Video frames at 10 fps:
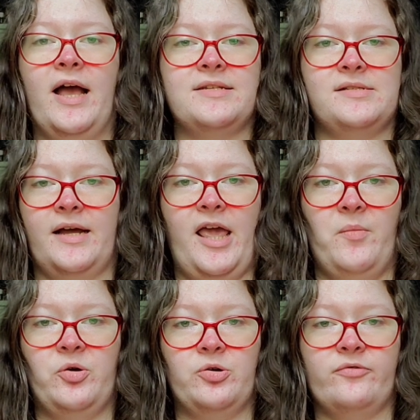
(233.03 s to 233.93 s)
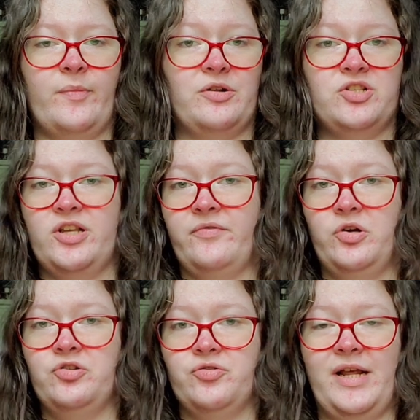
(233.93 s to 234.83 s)
has a diameter of about
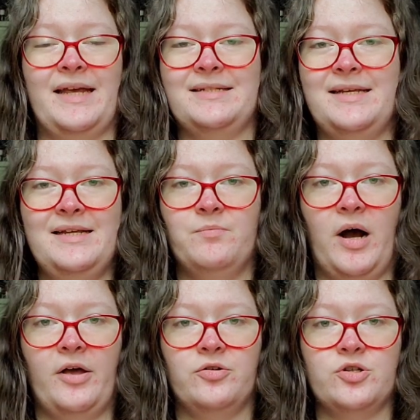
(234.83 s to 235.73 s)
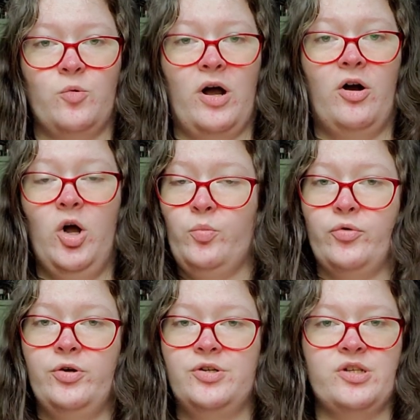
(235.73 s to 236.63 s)
718 miles, while
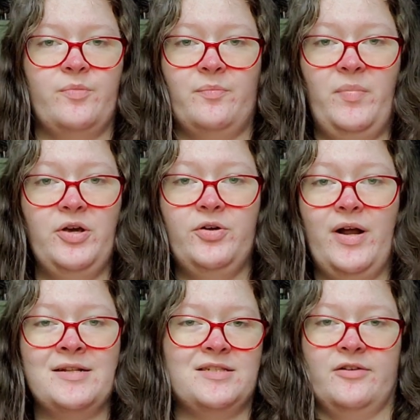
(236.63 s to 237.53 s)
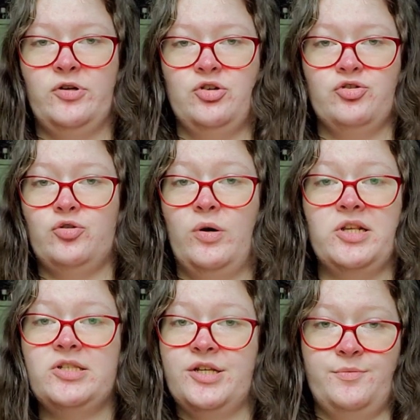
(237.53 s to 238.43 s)
Umbriel is a bit bigger at
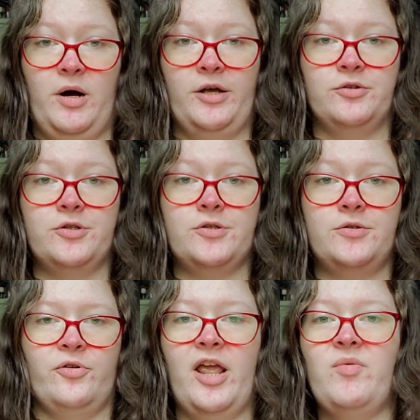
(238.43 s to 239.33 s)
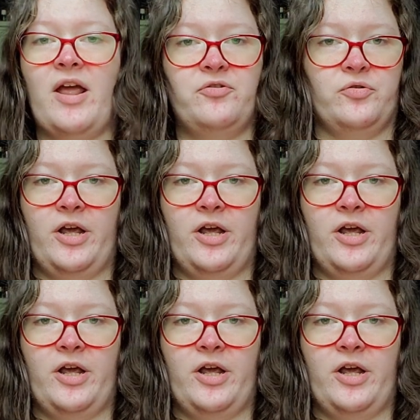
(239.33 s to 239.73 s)
726 miles. They're named after